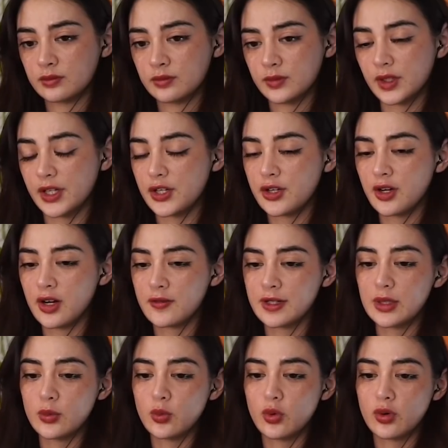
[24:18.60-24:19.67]
Yeah, you can't
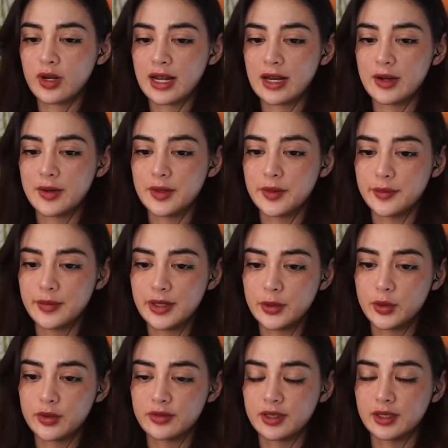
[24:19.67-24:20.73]
really walk out in the
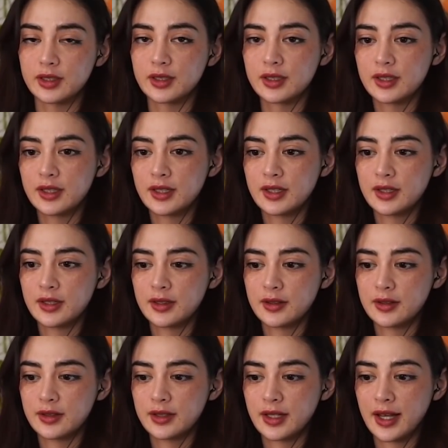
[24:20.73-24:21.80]
middle of a
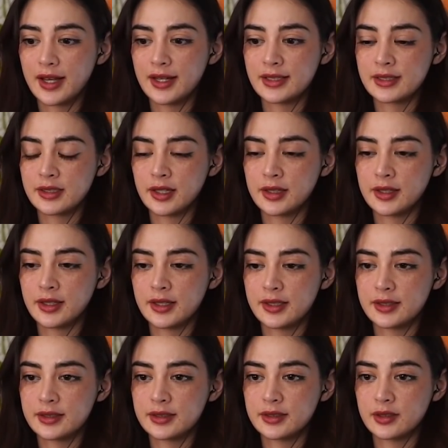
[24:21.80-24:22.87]
case like
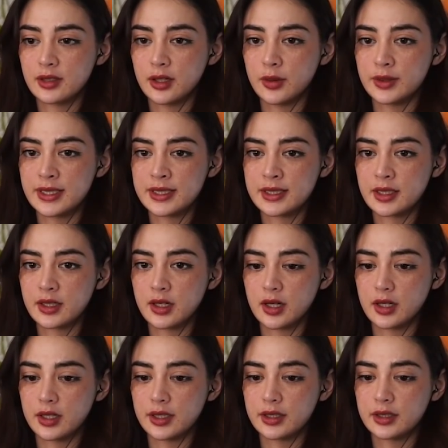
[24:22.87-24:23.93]
this. Oh, this is the
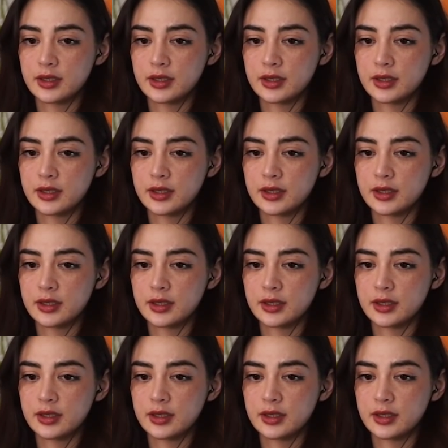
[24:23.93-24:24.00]
guy.